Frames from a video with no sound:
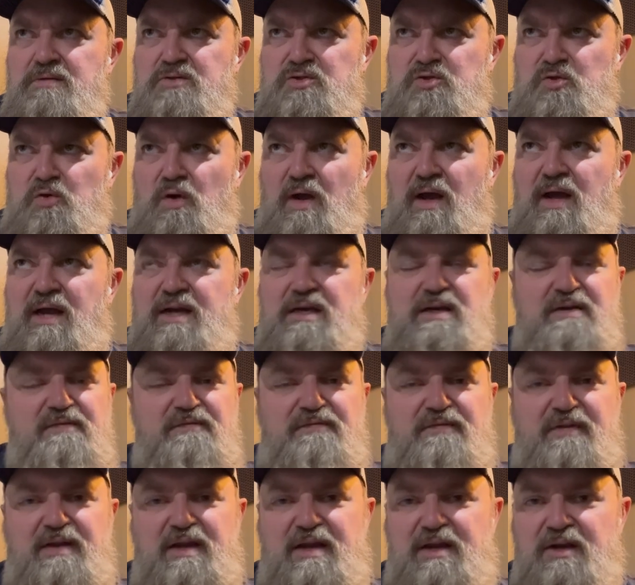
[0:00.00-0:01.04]
tried to
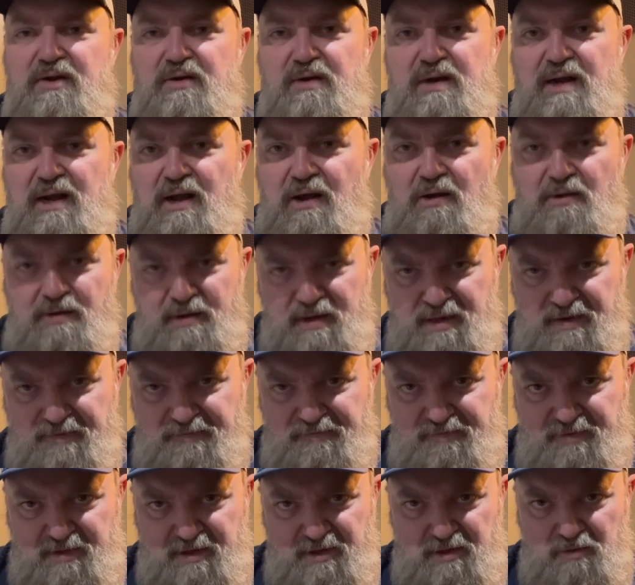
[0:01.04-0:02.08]
figure out
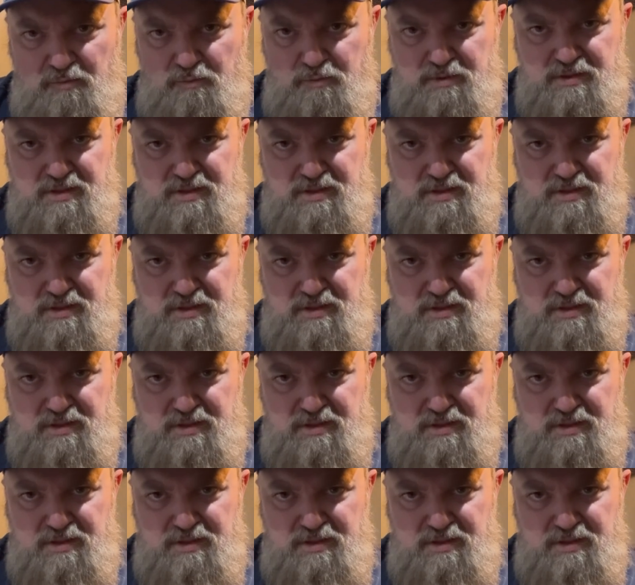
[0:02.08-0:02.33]
if there